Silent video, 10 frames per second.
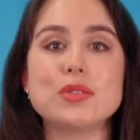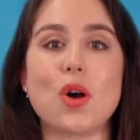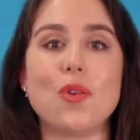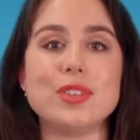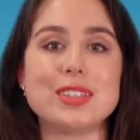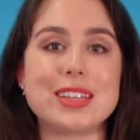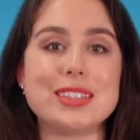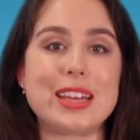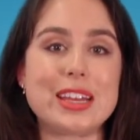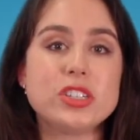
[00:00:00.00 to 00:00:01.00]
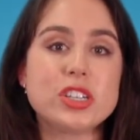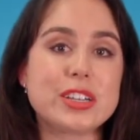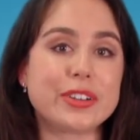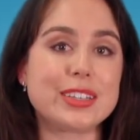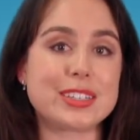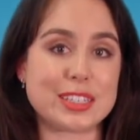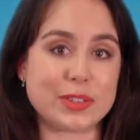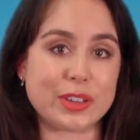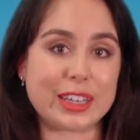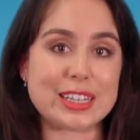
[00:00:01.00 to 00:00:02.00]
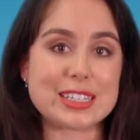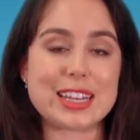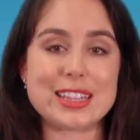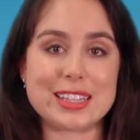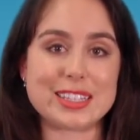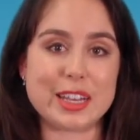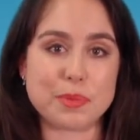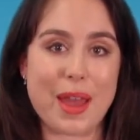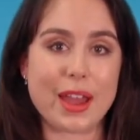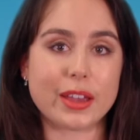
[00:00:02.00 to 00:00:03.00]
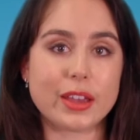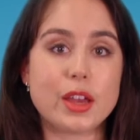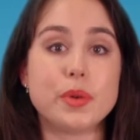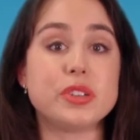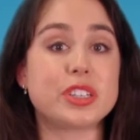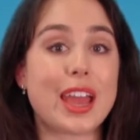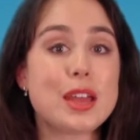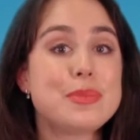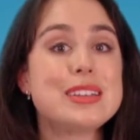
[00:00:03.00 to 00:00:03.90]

of this in the engineering certificate in the tech pack, which can be